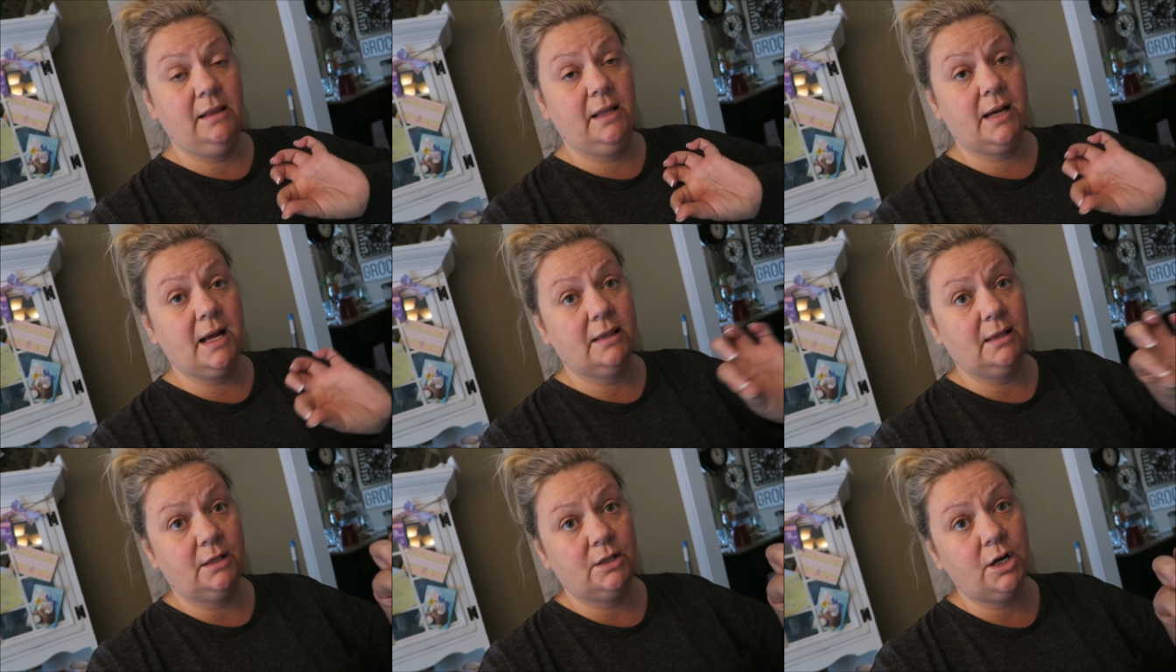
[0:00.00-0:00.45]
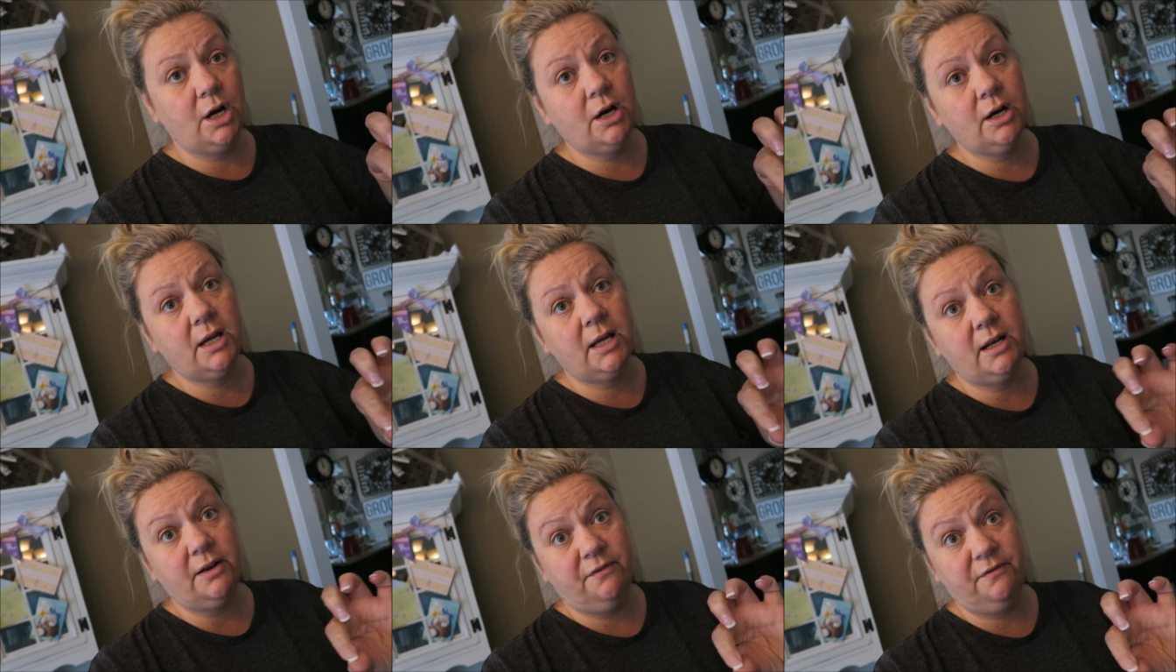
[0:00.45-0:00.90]
click on the
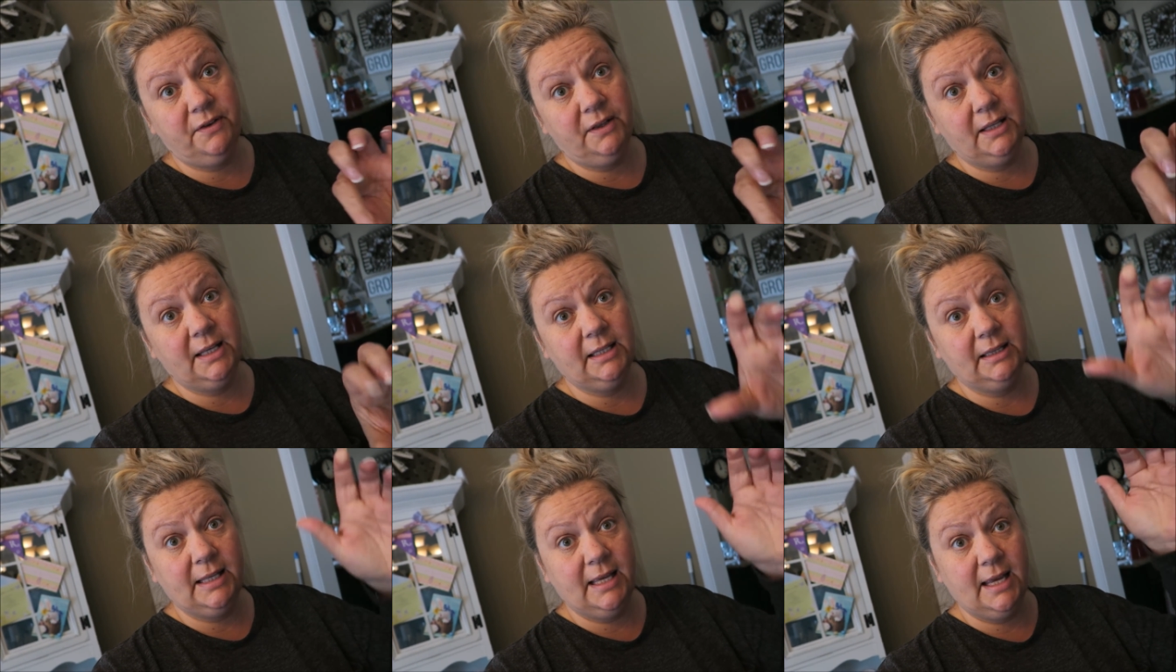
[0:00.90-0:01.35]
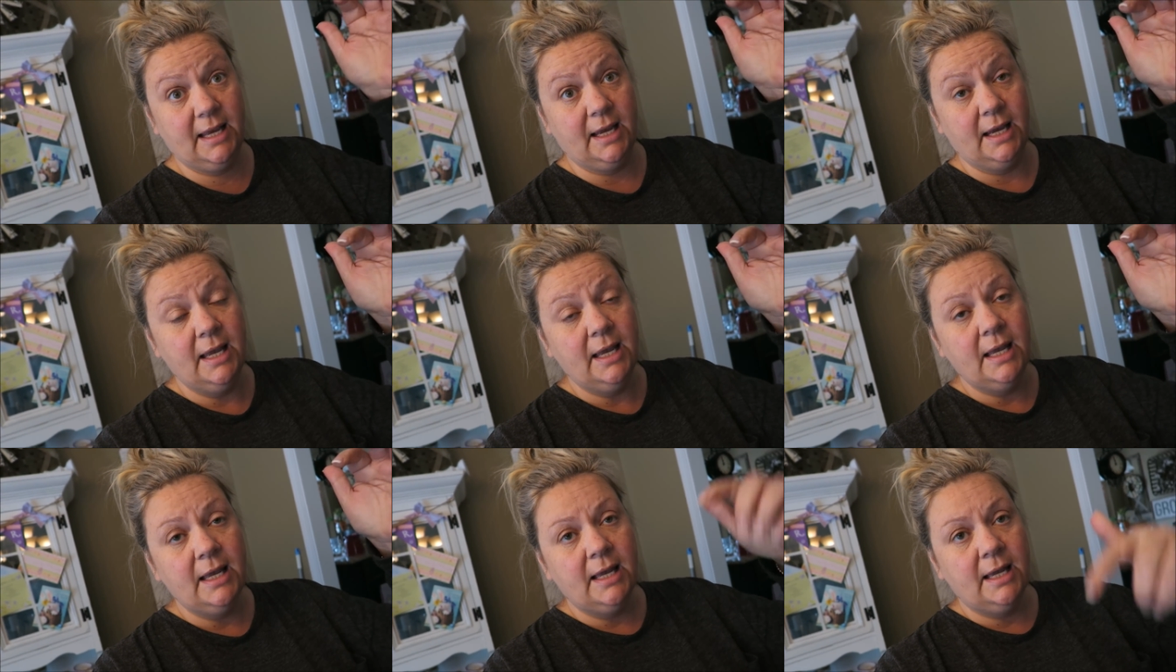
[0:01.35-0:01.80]
Target affiliate
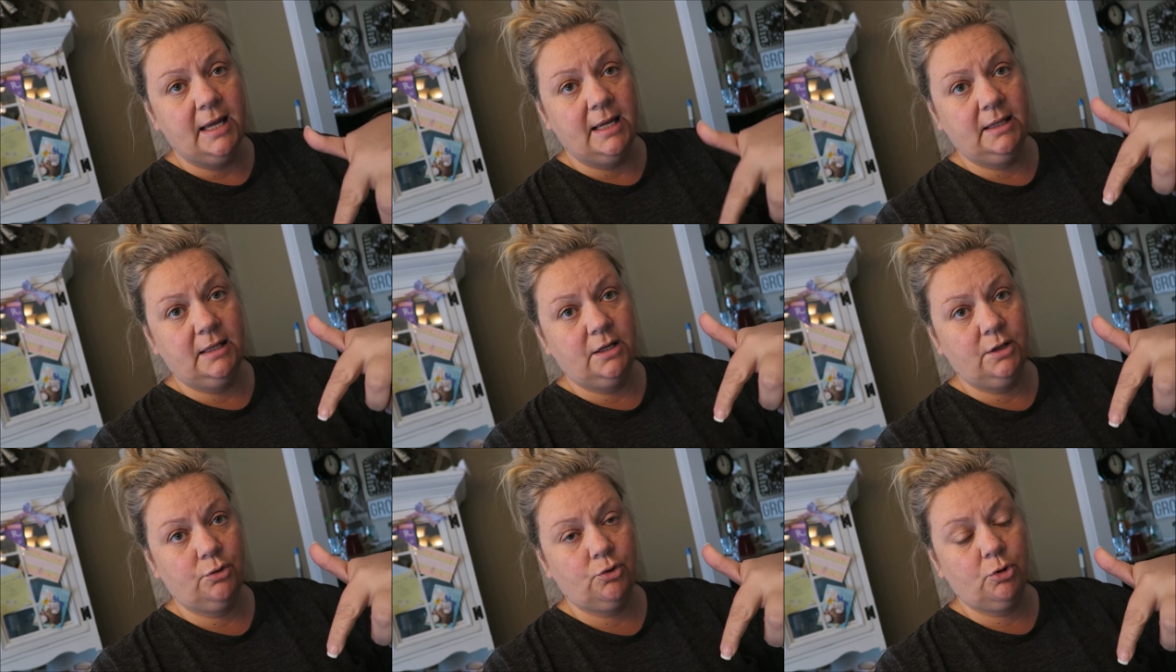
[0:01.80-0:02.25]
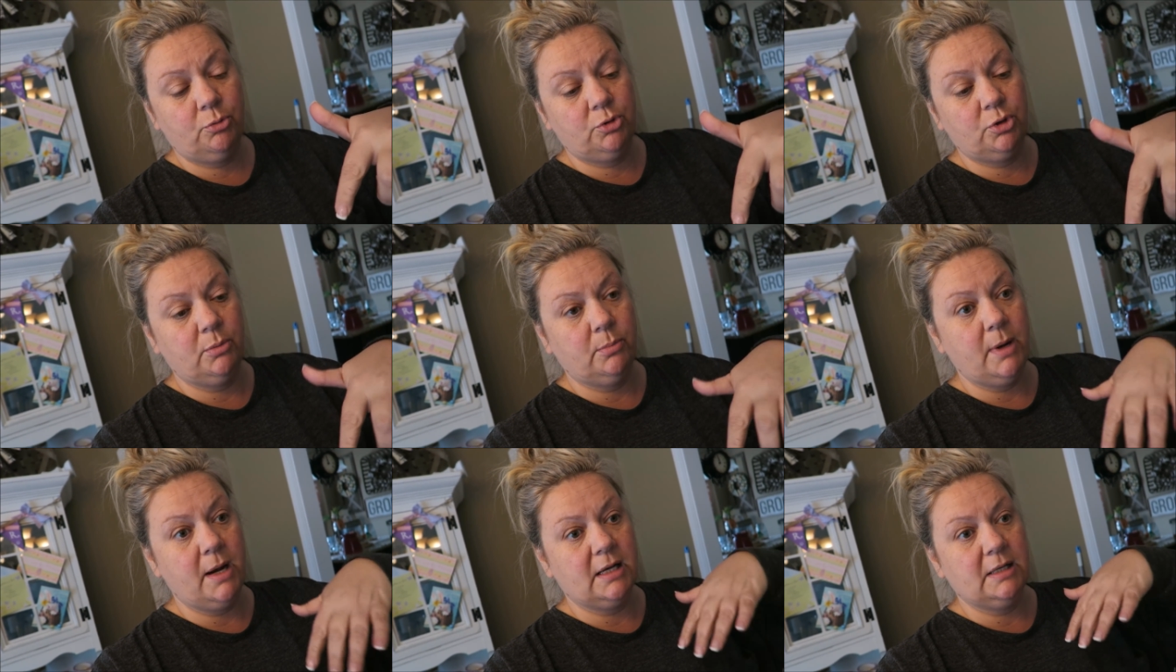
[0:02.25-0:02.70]
link in the
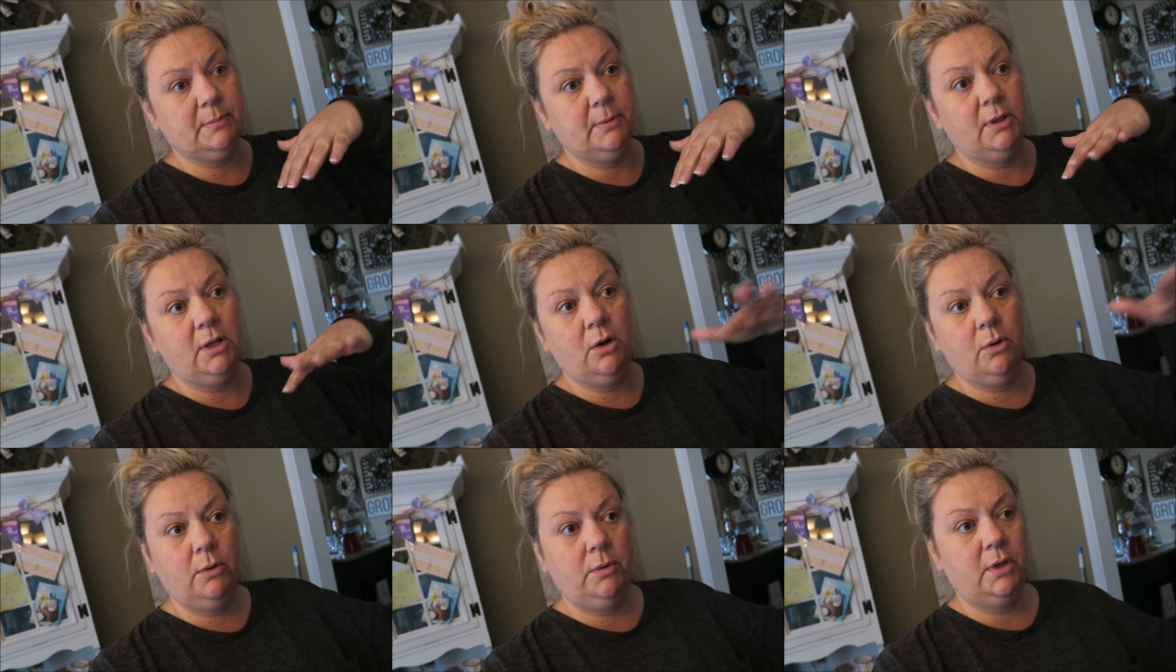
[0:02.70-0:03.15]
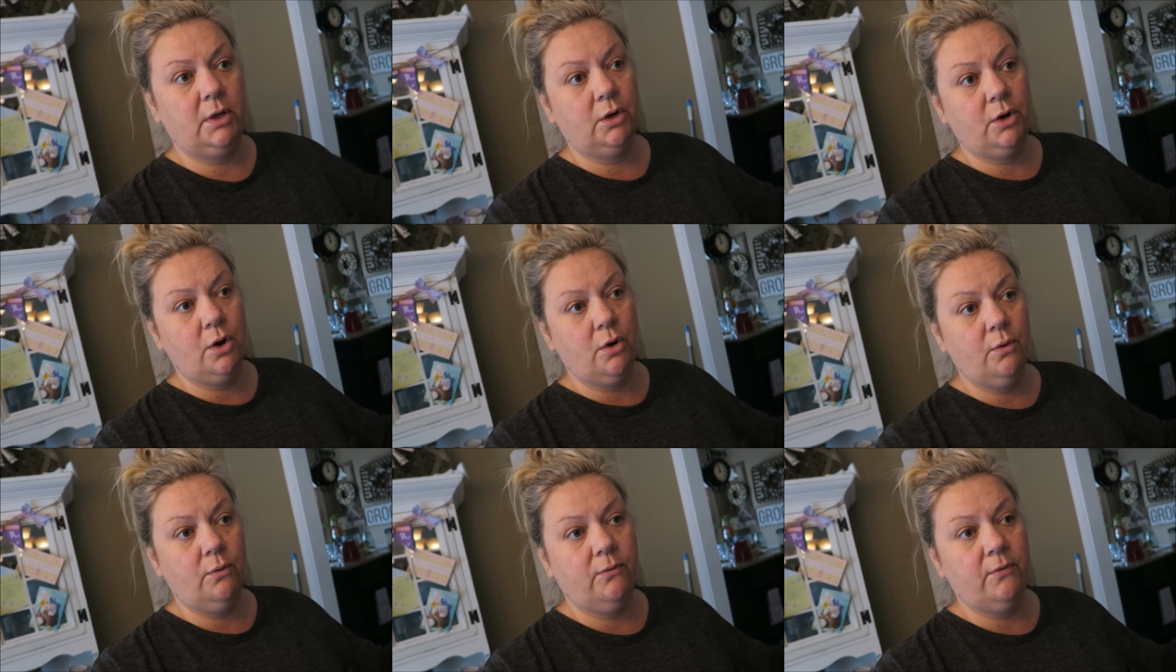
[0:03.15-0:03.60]
description box below and
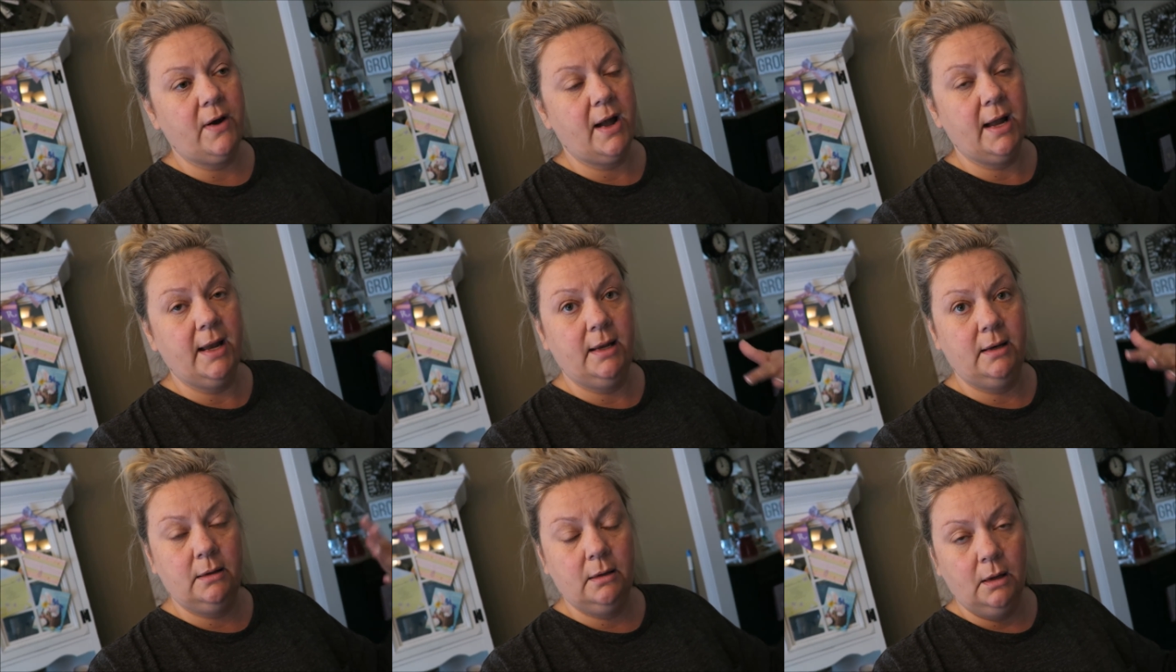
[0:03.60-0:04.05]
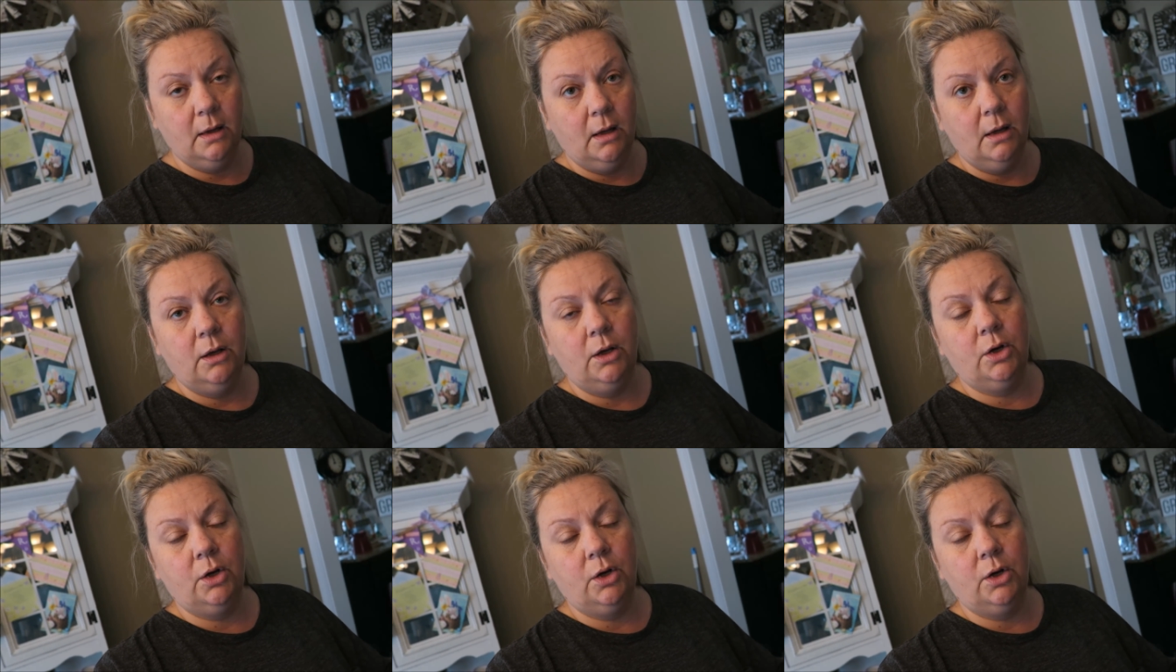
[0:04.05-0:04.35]
then go find,